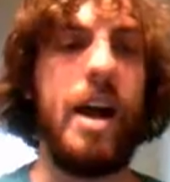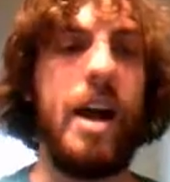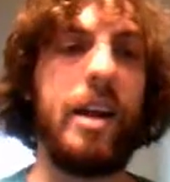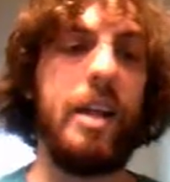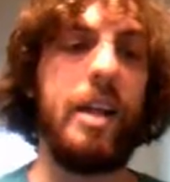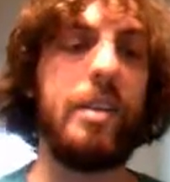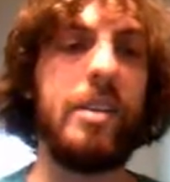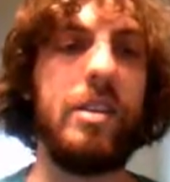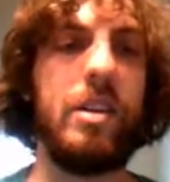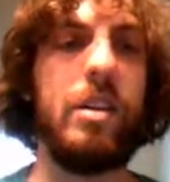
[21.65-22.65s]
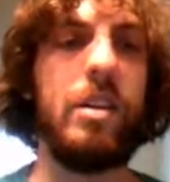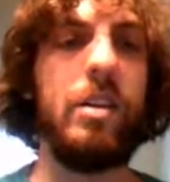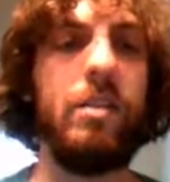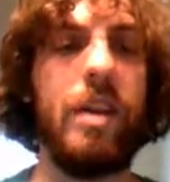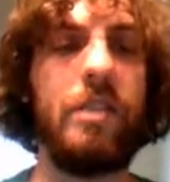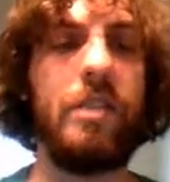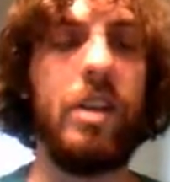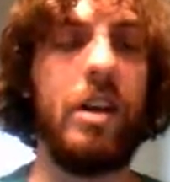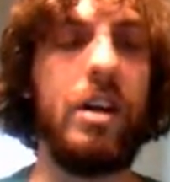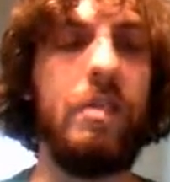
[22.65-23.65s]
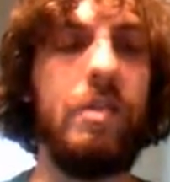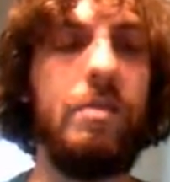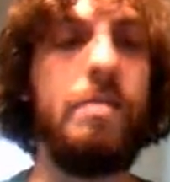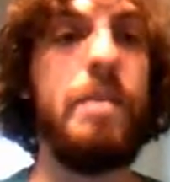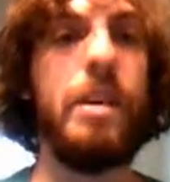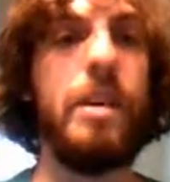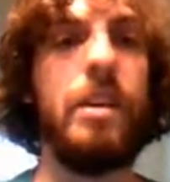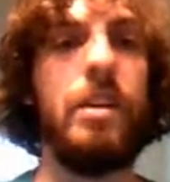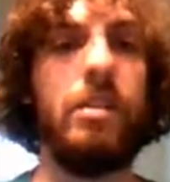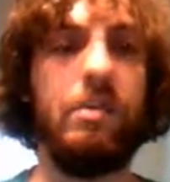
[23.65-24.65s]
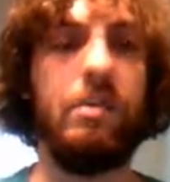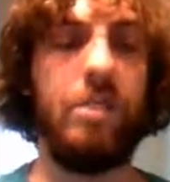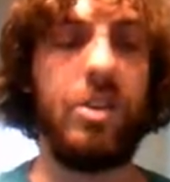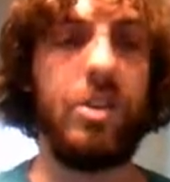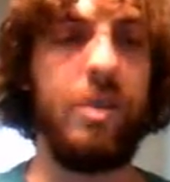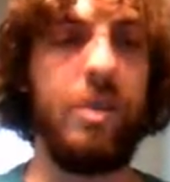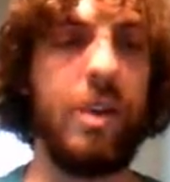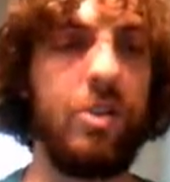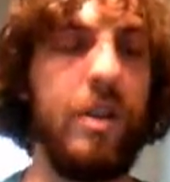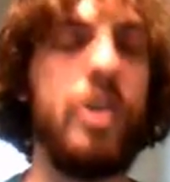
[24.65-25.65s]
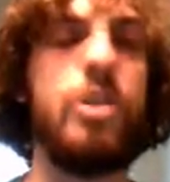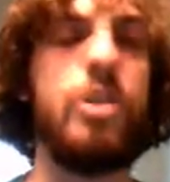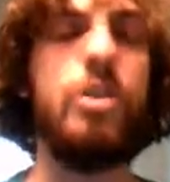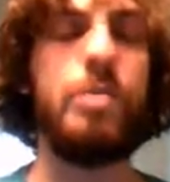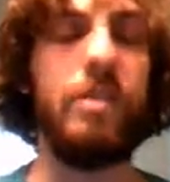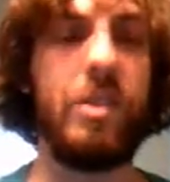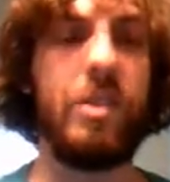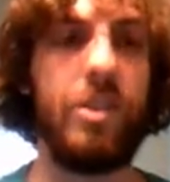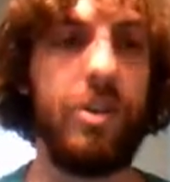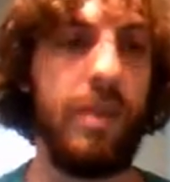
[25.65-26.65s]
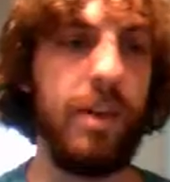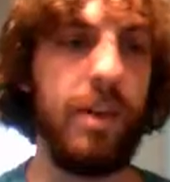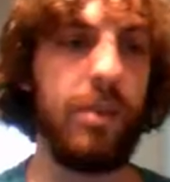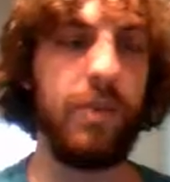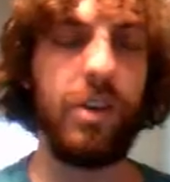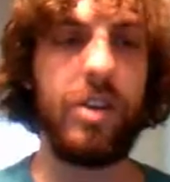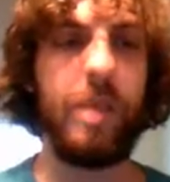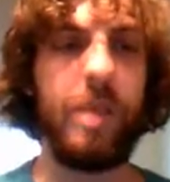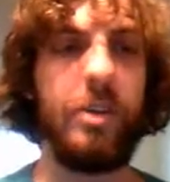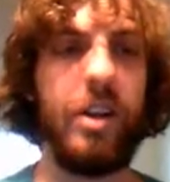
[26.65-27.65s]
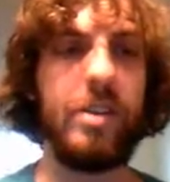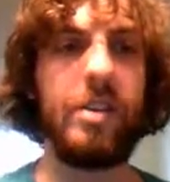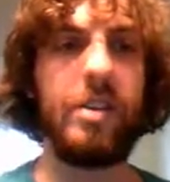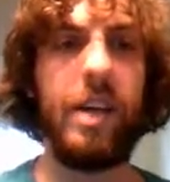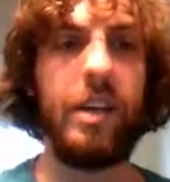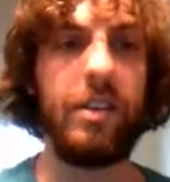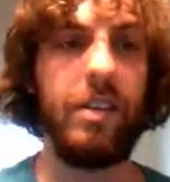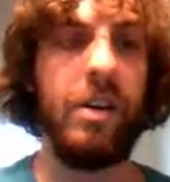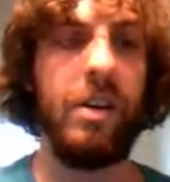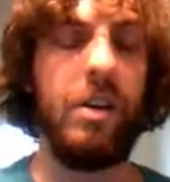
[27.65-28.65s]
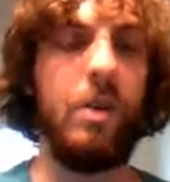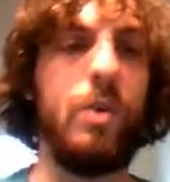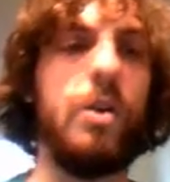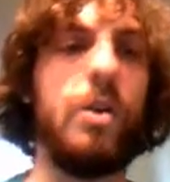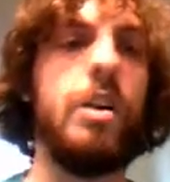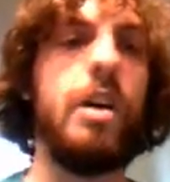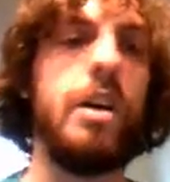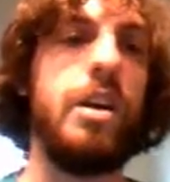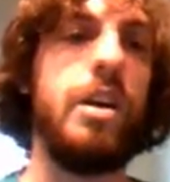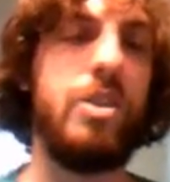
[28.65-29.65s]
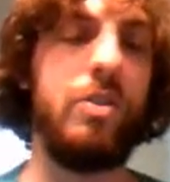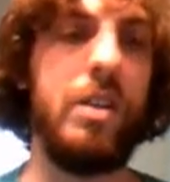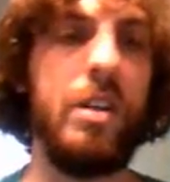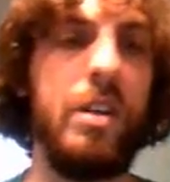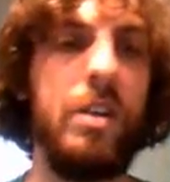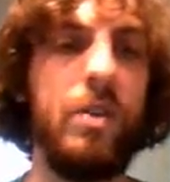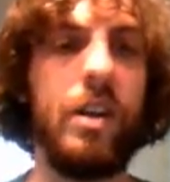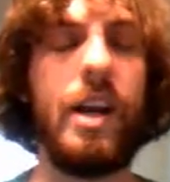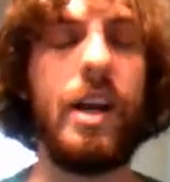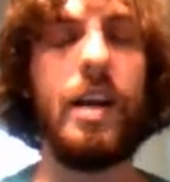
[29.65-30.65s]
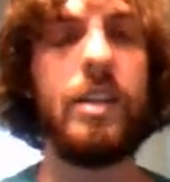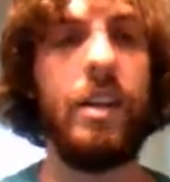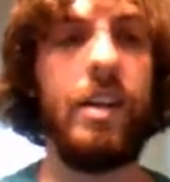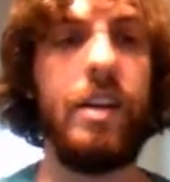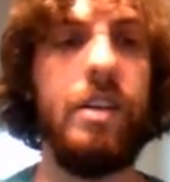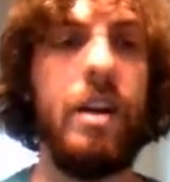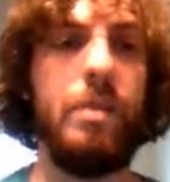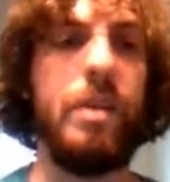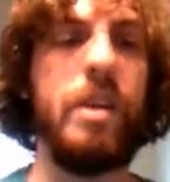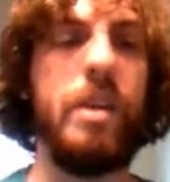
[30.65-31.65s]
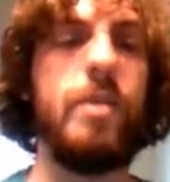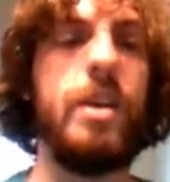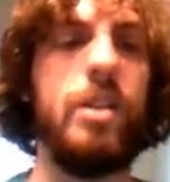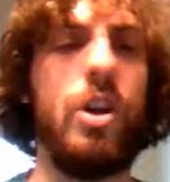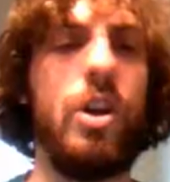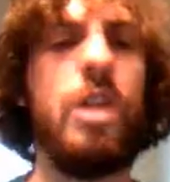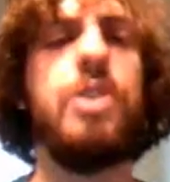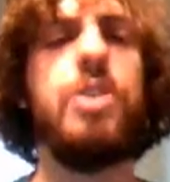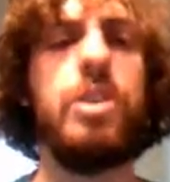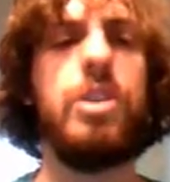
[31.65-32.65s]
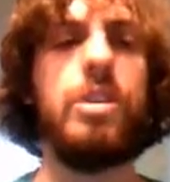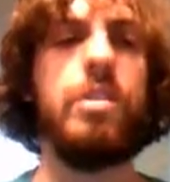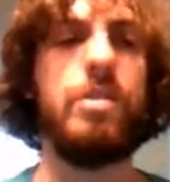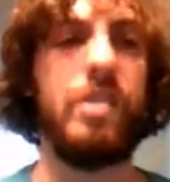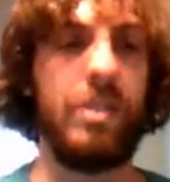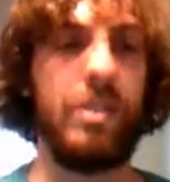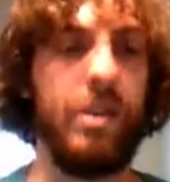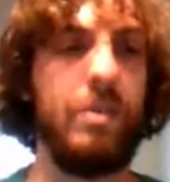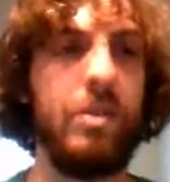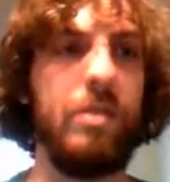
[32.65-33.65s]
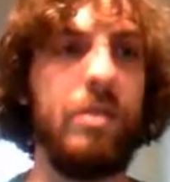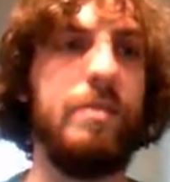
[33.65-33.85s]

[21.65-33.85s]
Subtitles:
economics at the level of many decision makers, large groups of decision makers. For example, a state or a country or a continent, but anyway, larger systems.